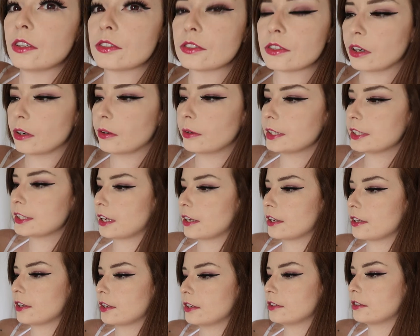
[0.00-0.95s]
So it
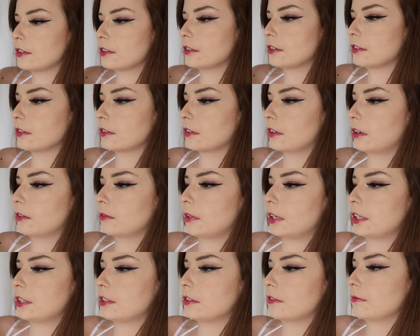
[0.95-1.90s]
says Oh,
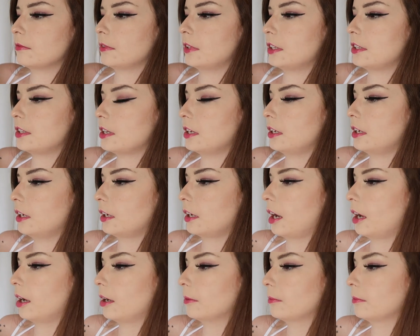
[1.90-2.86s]
it, it's
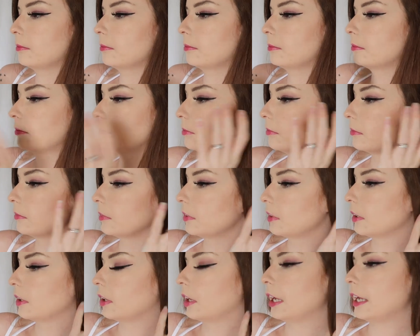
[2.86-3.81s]
heating up.
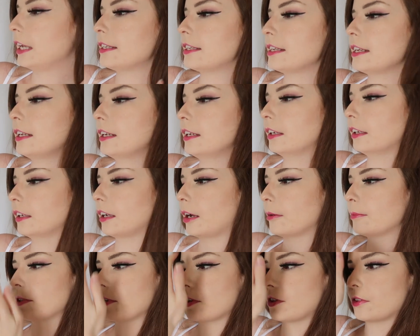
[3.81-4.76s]
It's heating
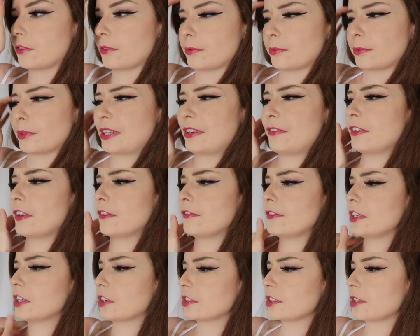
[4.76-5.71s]
up to
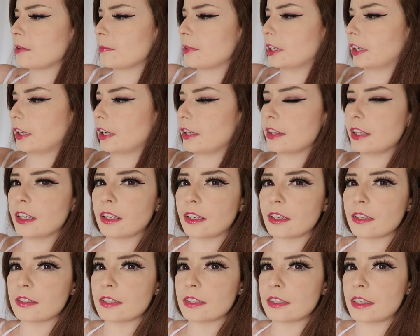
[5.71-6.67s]
350 or something, I think,
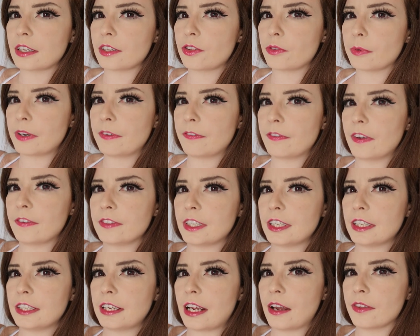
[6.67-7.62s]
because it said
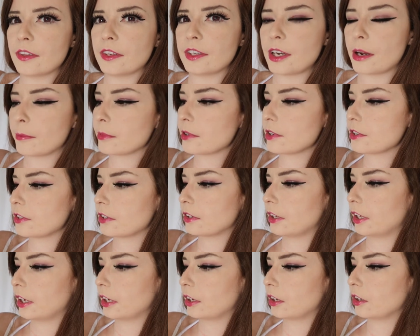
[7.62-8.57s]
350 and now the numbers
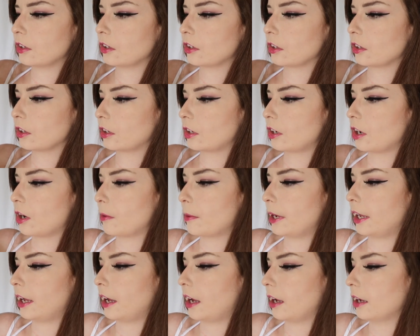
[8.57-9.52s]
are like
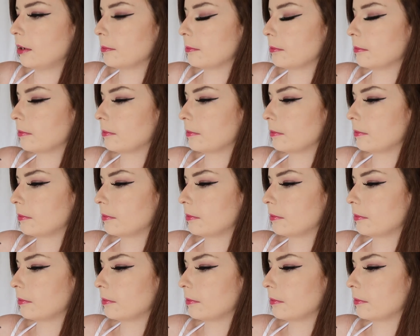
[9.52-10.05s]
going up.